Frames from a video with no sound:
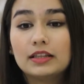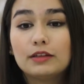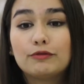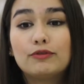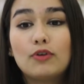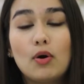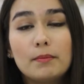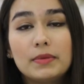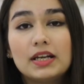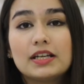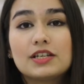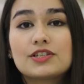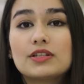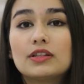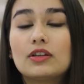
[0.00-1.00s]
the
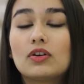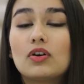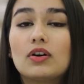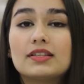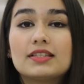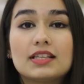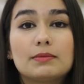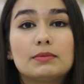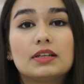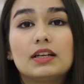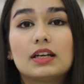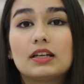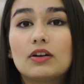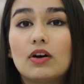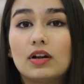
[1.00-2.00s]
formulation, the concept, the
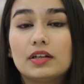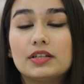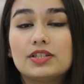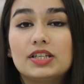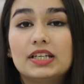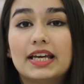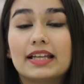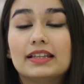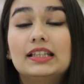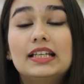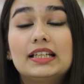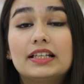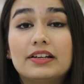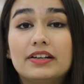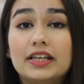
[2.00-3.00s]
technology and the
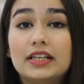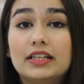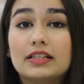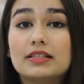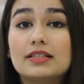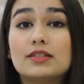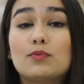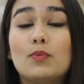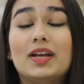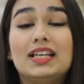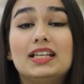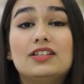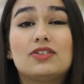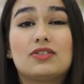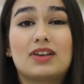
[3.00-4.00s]
ingredients
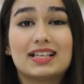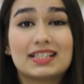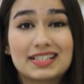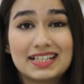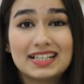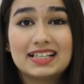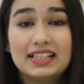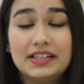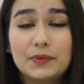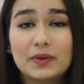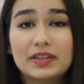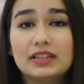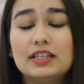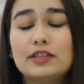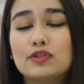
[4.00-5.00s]
vary drastically
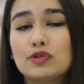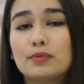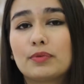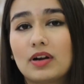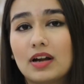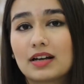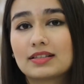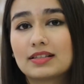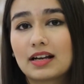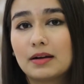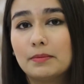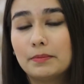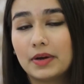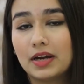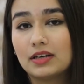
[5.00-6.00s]
when these two products are
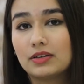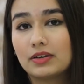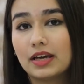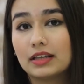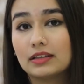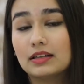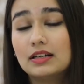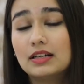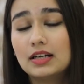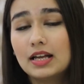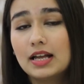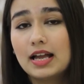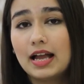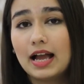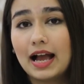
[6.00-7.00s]
compared together,
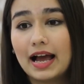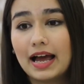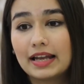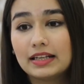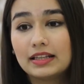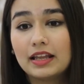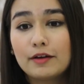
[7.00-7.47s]
and